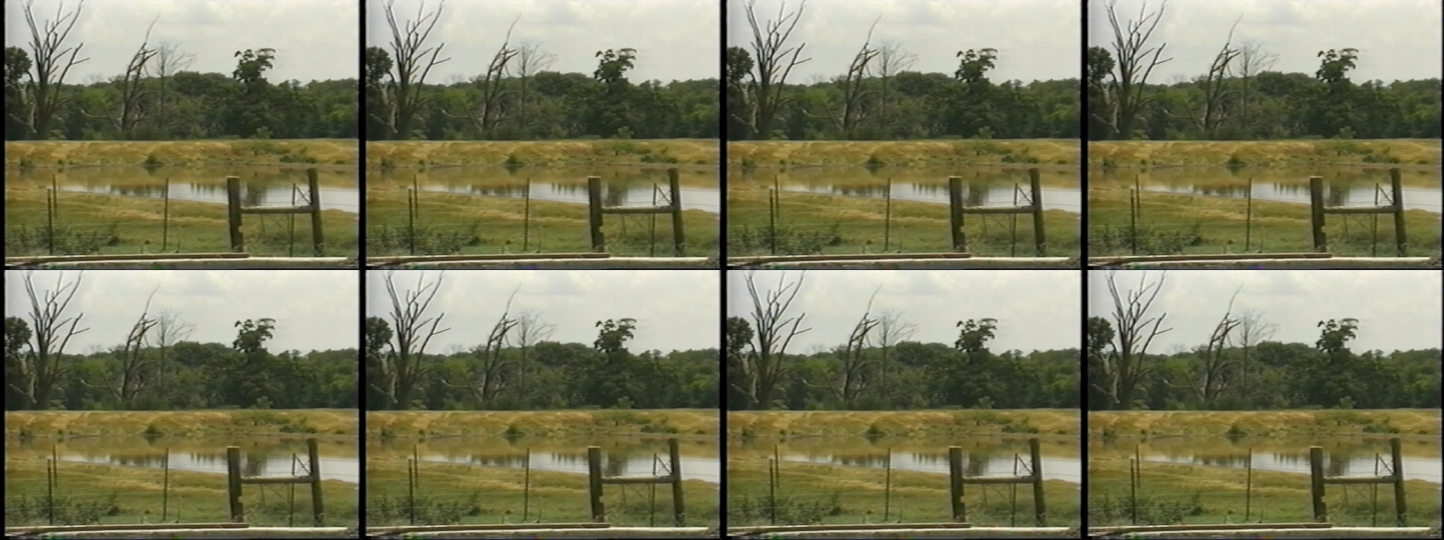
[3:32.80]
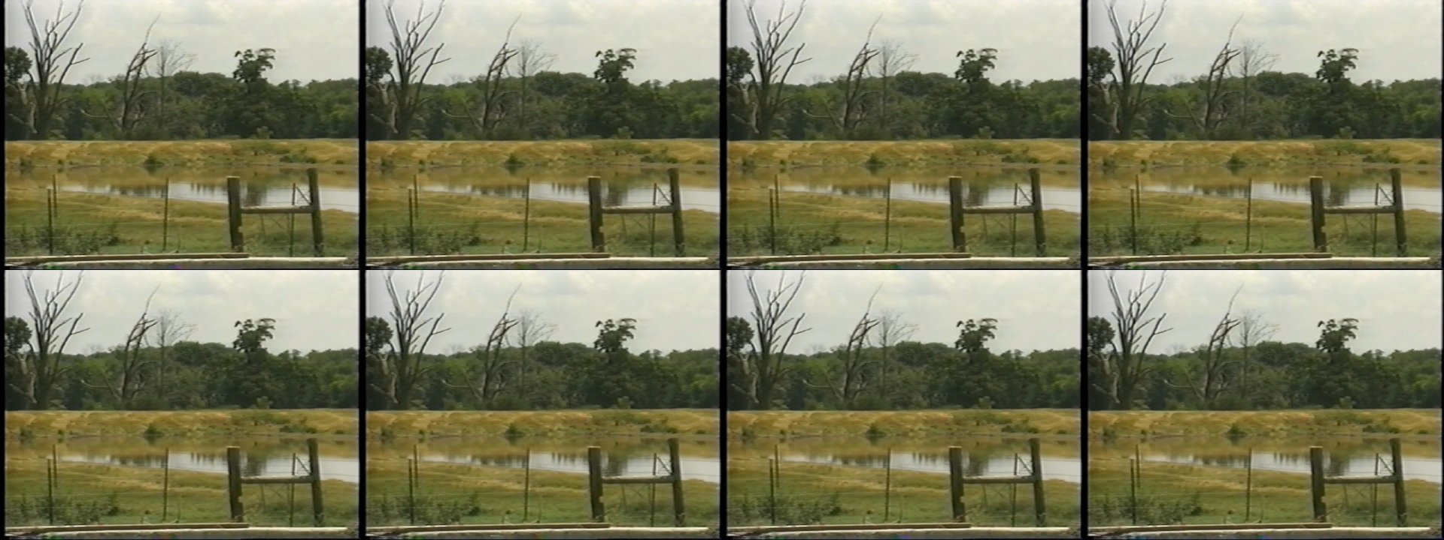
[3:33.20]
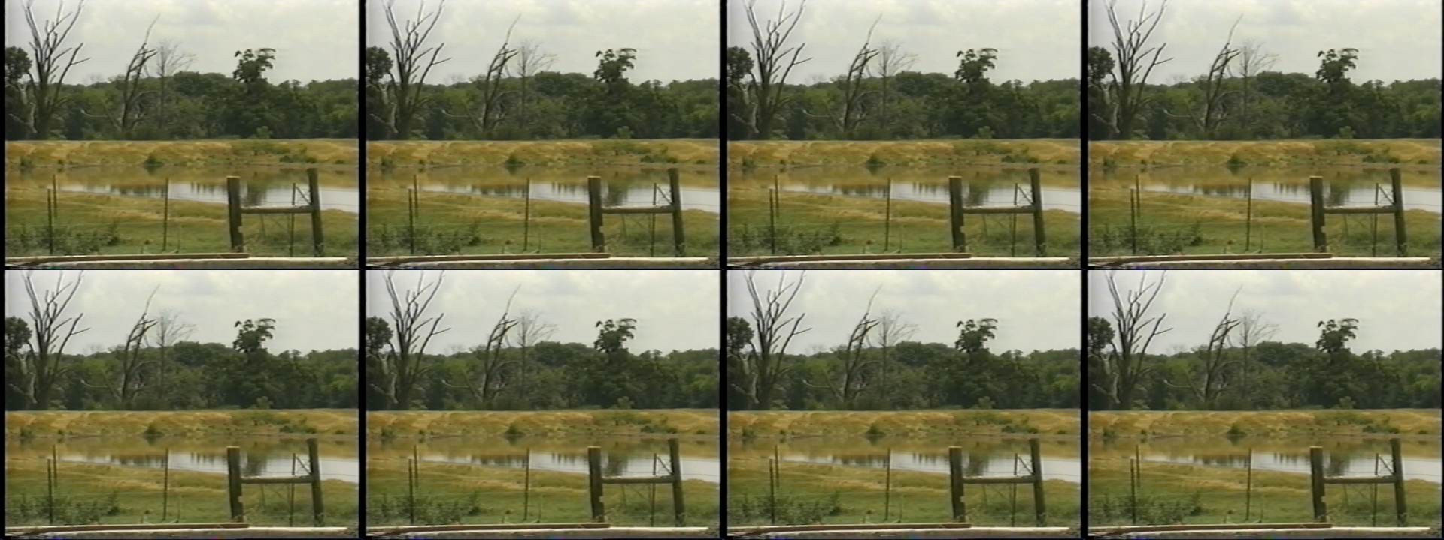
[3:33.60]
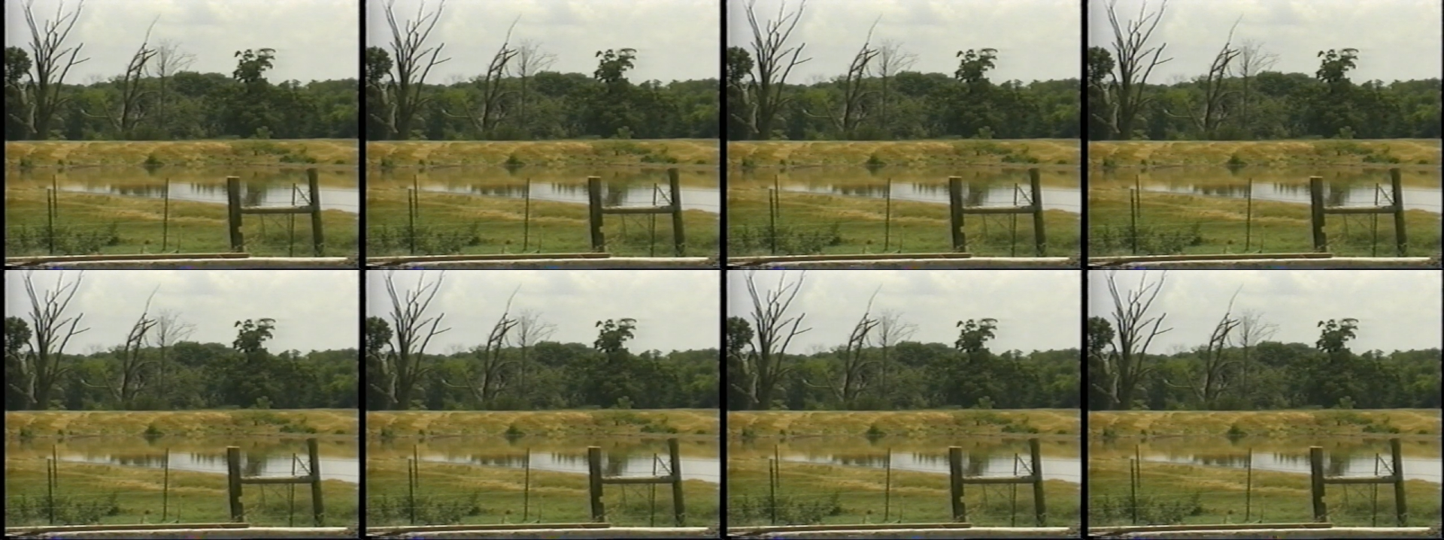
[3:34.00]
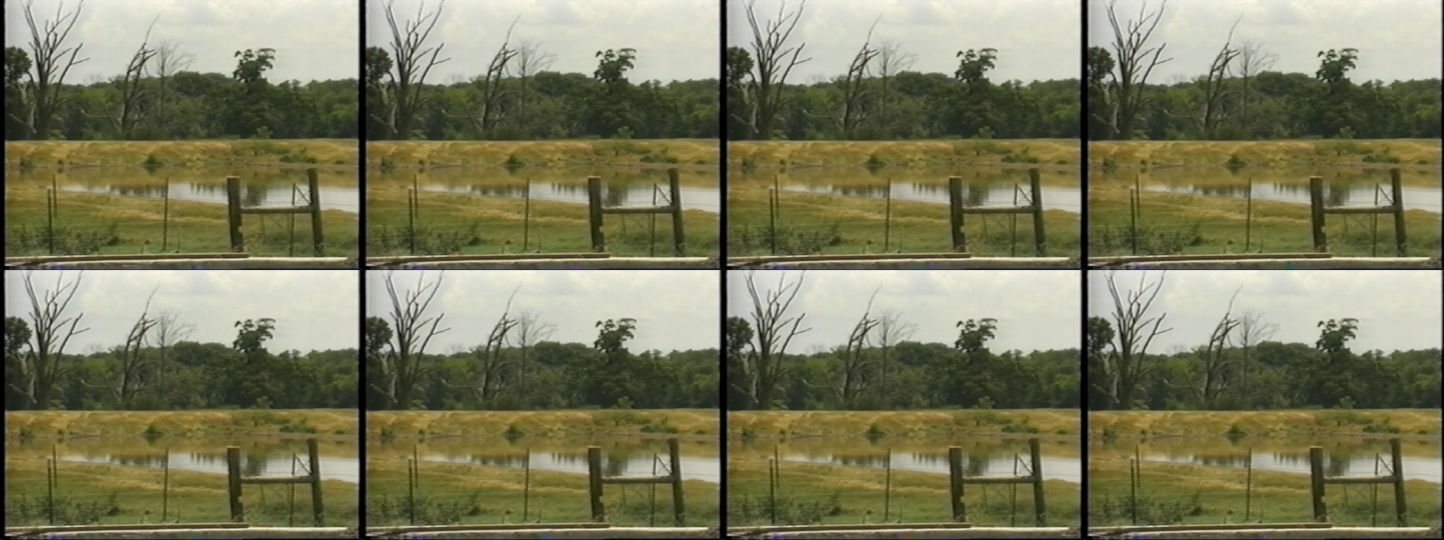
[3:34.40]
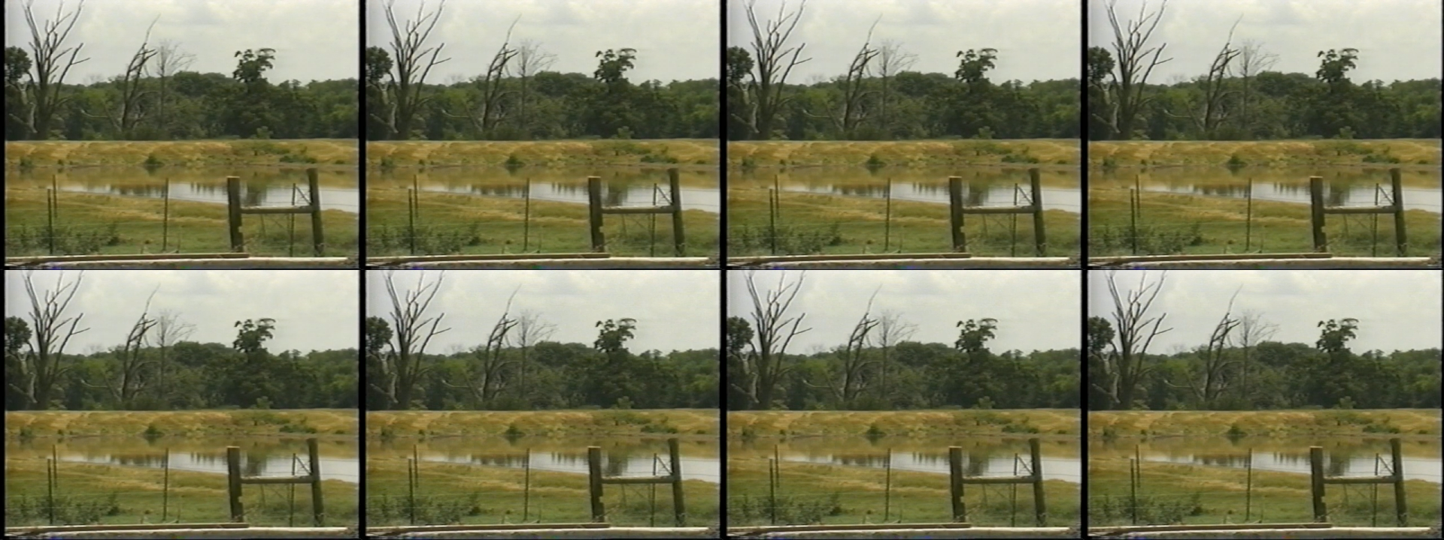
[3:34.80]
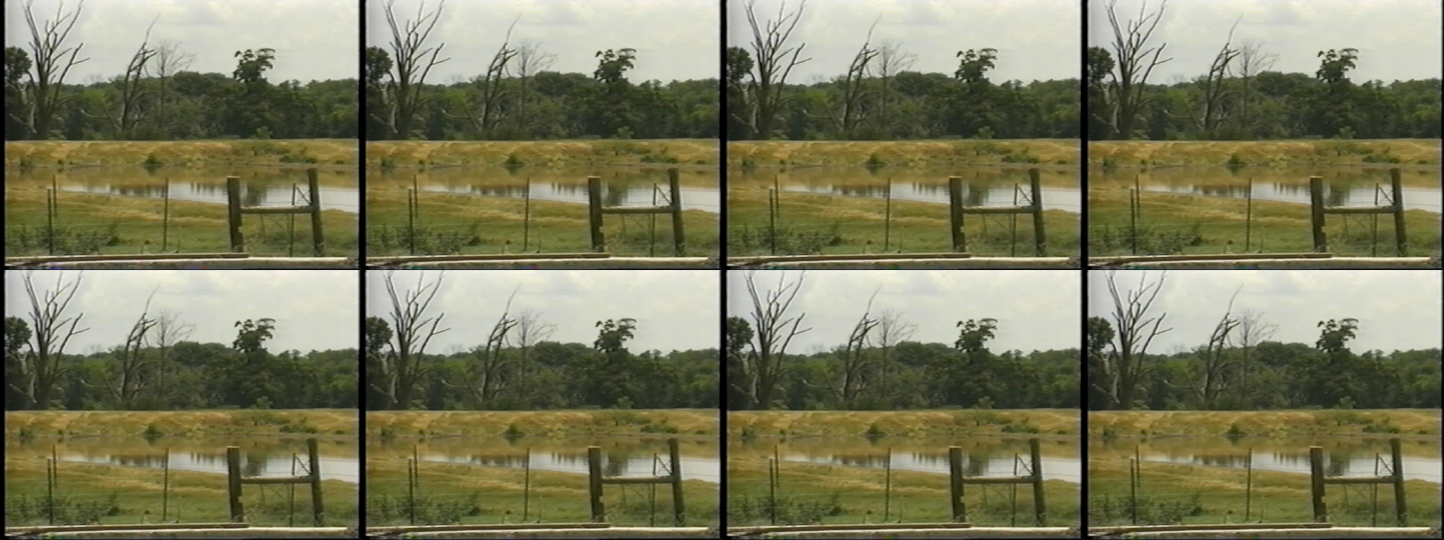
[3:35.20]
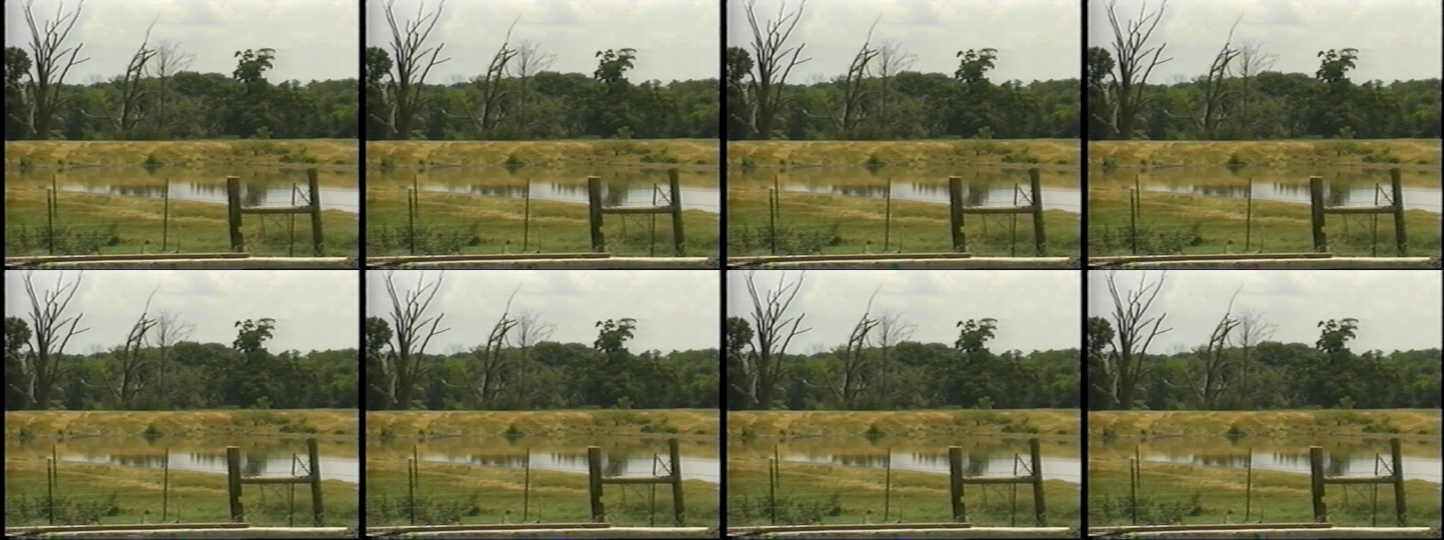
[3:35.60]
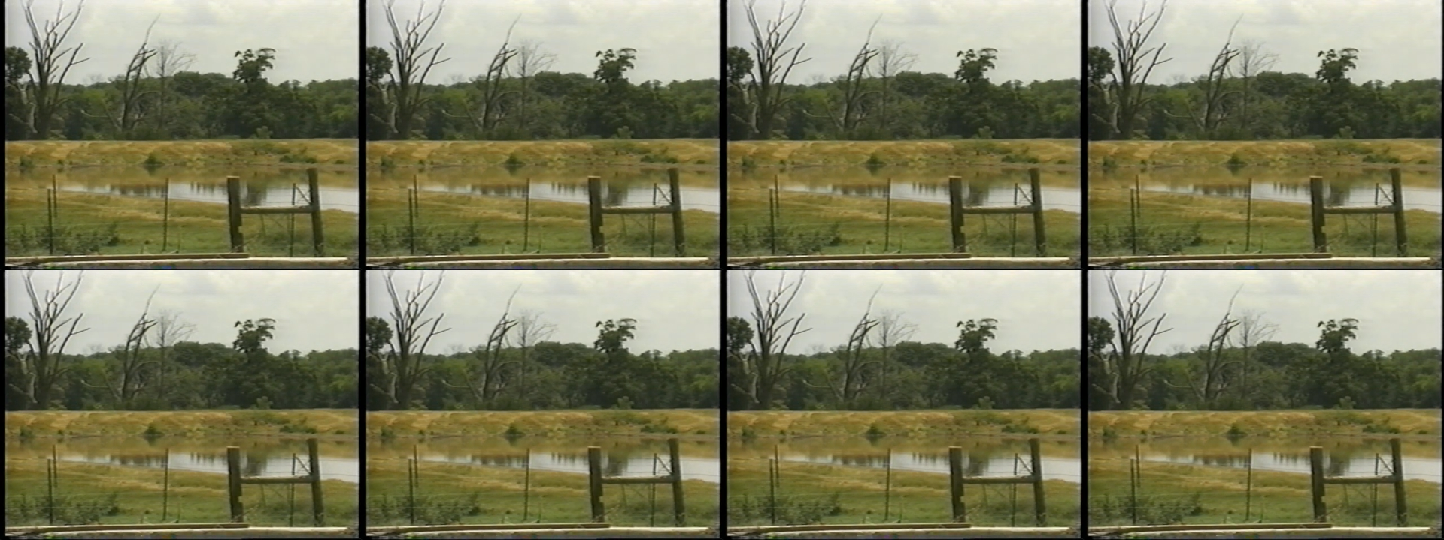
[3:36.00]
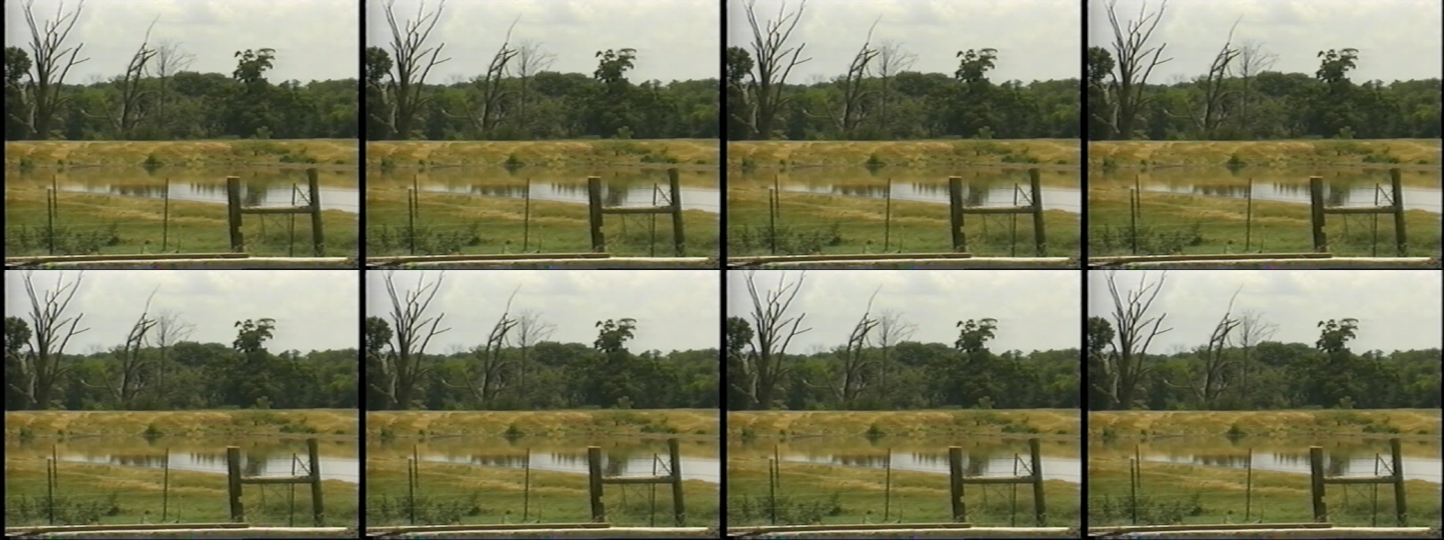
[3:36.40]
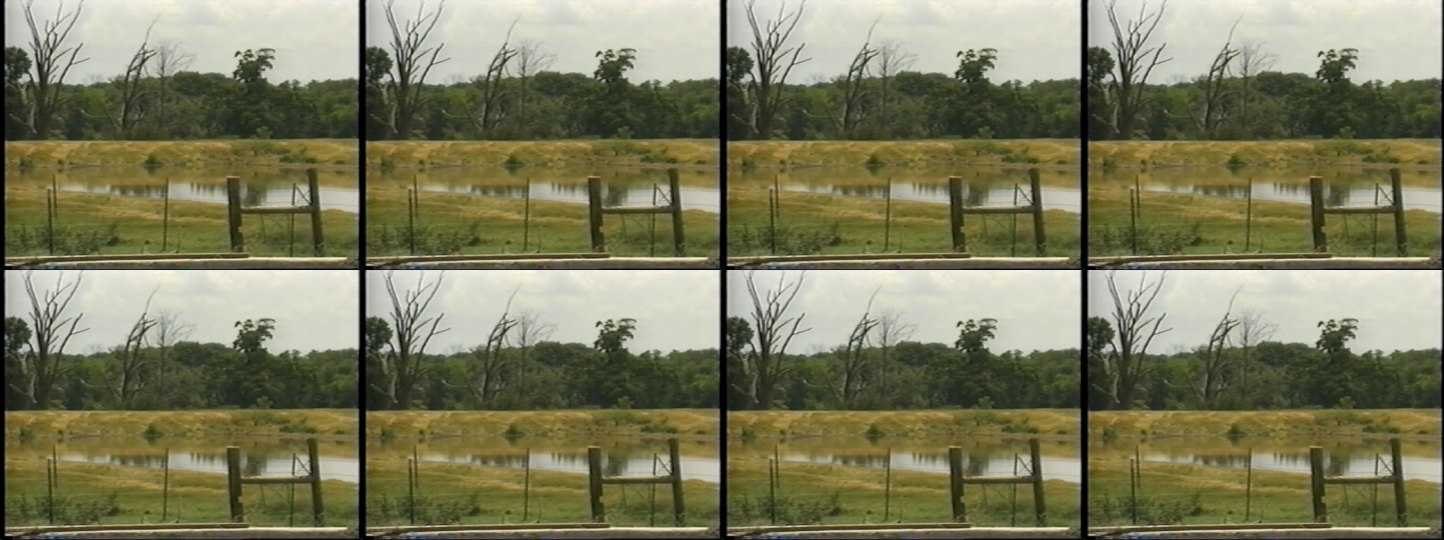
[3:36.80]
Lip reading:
[unreadable: no face in view]